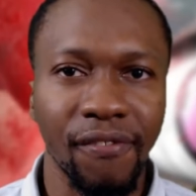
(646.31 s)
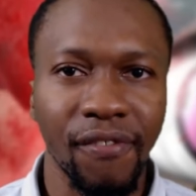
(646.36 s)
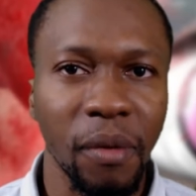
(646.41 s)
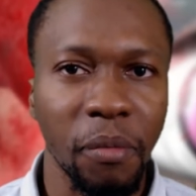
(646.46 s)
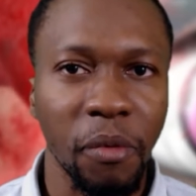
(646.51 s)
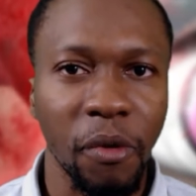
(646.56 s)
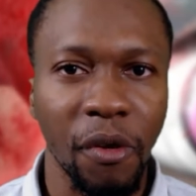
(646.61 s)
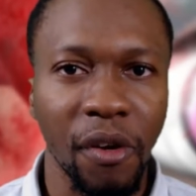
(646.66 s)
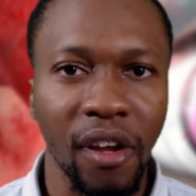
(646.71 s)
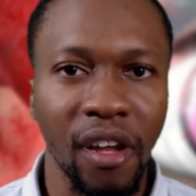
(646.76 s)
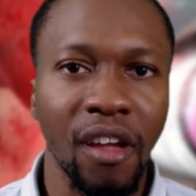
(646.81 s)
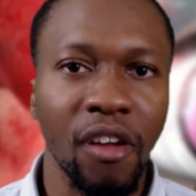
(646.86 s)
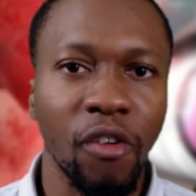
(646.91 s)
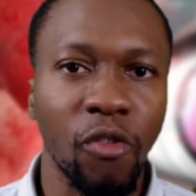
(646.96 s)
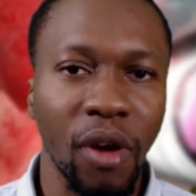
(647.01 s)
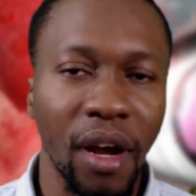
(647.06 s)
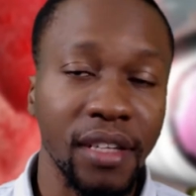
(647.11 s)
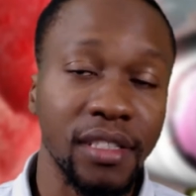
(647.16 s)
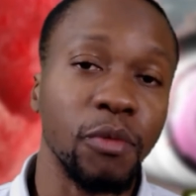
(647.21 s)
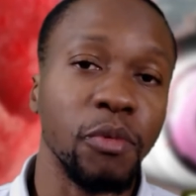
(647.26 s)
February,
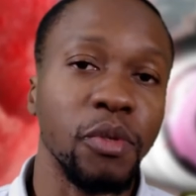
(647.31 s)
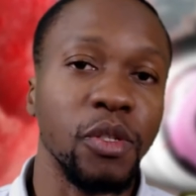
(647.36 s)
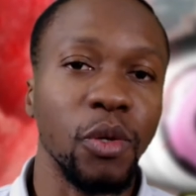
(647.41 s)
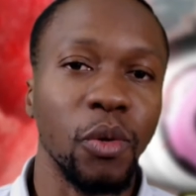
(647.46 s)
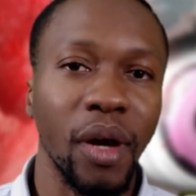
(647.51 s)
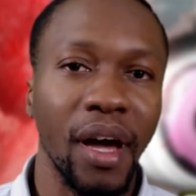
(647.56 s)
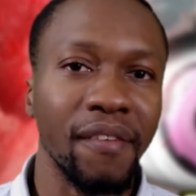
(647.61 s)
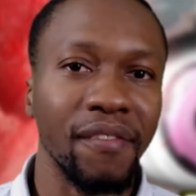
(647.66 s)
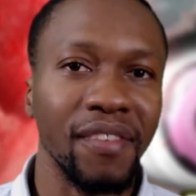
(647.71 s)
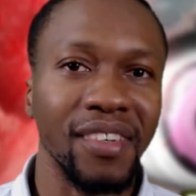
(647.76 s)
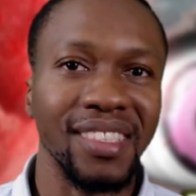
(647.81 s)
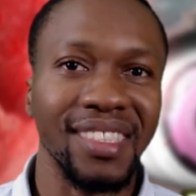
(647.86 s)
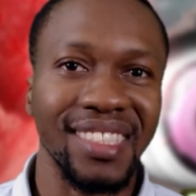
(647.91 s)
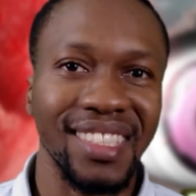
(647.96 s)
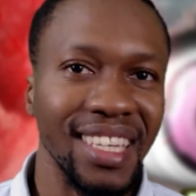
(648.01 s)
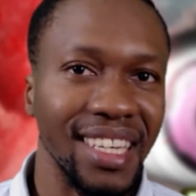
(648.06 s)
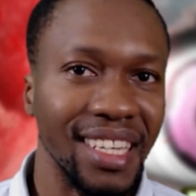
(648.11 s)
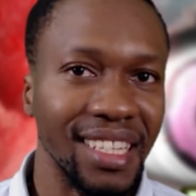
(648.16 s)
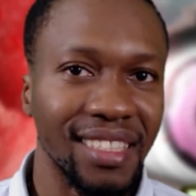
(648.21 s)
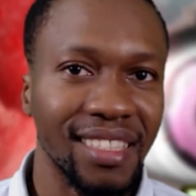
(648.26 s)
granted we don't have a
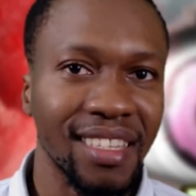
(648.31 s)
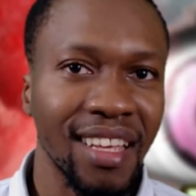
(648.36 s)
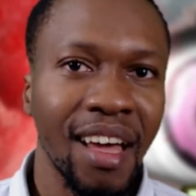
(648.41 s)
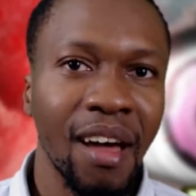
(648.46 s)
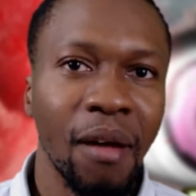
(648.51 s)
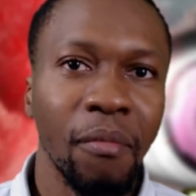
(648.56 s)
date,